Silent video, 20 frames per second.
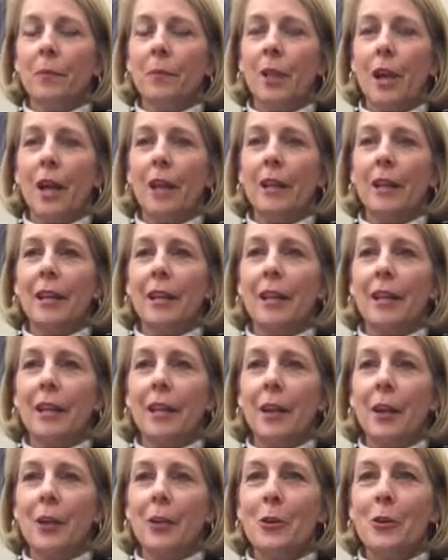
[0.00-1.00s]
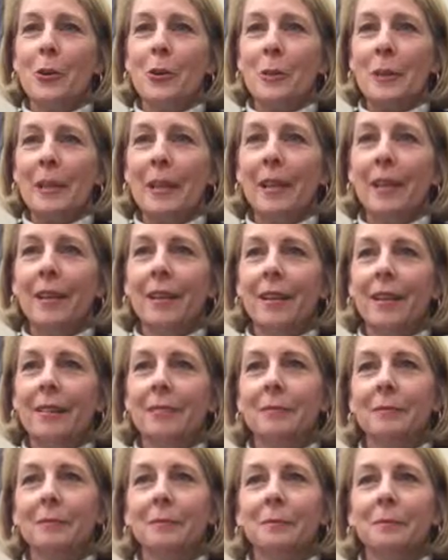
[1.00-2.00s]
not let it get under your skin
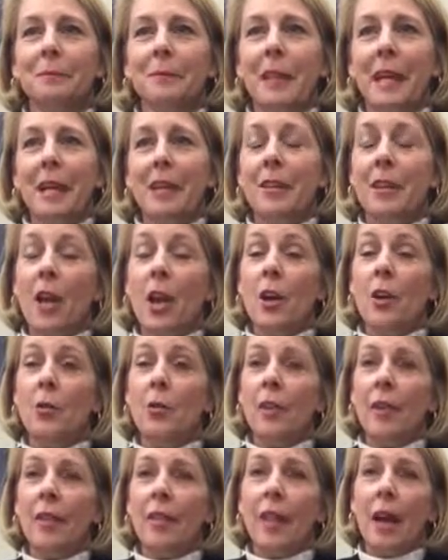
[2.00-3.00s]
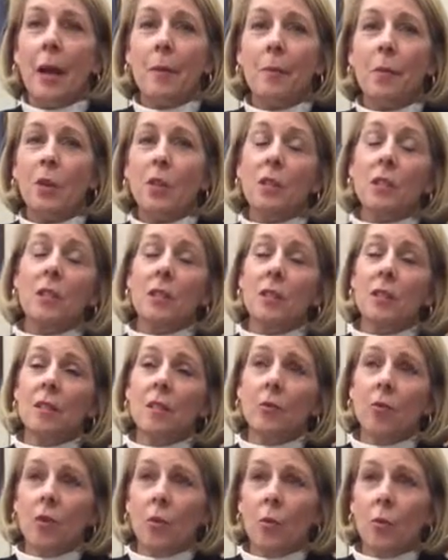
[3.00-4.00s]
and know that that person's
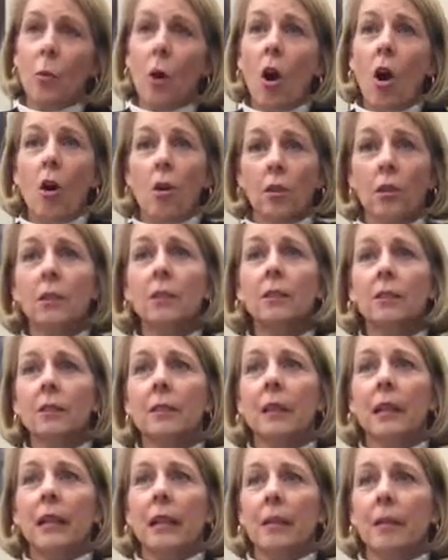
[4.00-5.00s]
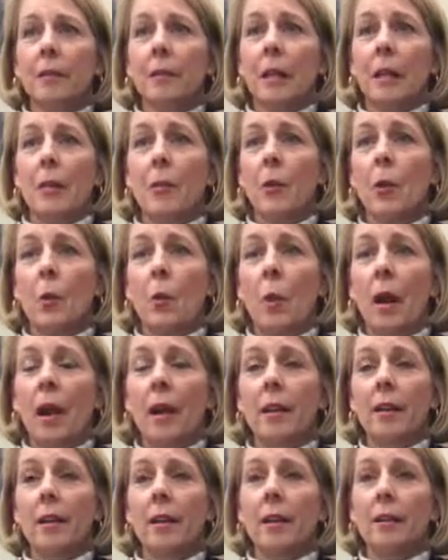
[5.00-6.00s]
wrong in their
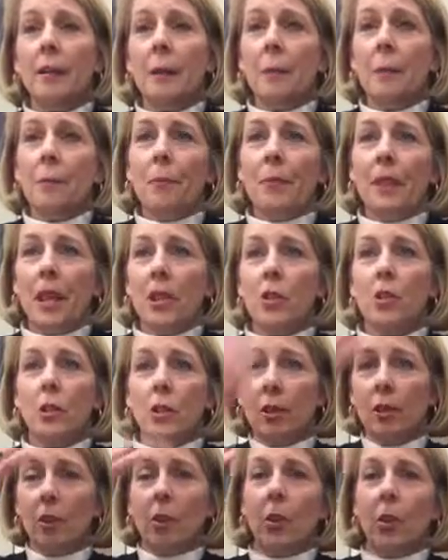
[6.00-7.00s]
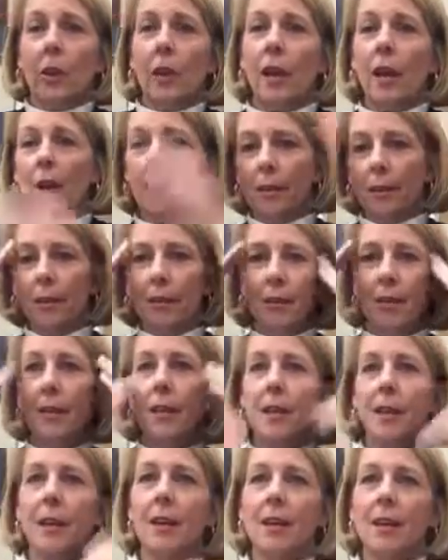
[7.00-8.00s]
way, and they shouldn't look at
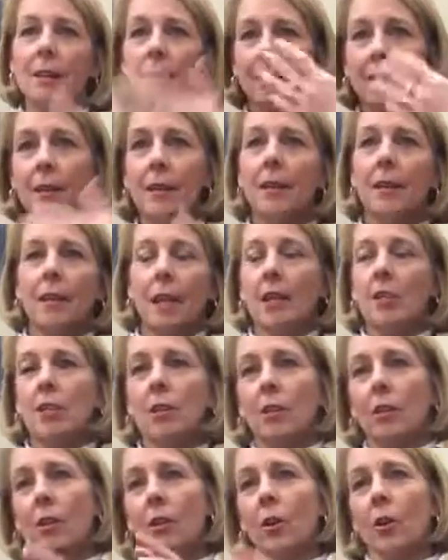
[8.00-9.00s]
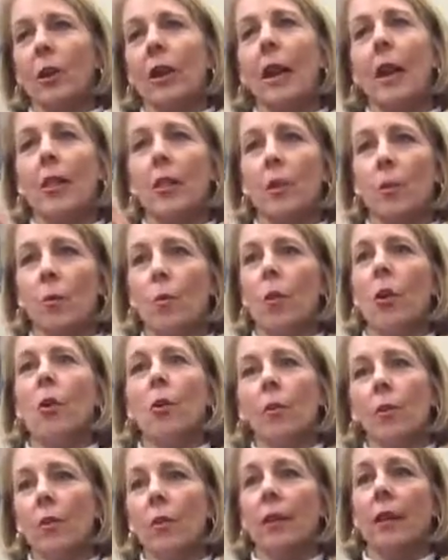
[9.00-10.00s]
this. They should look at the
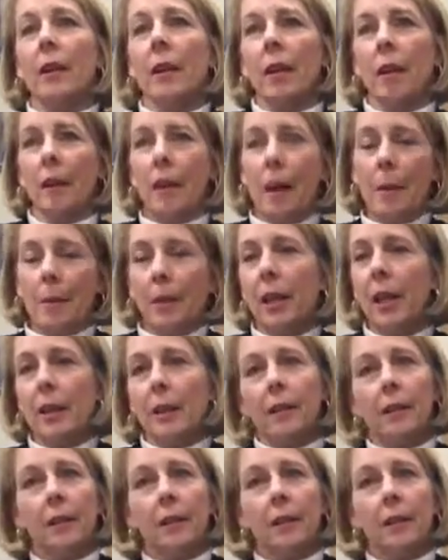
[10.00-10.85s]
role that I play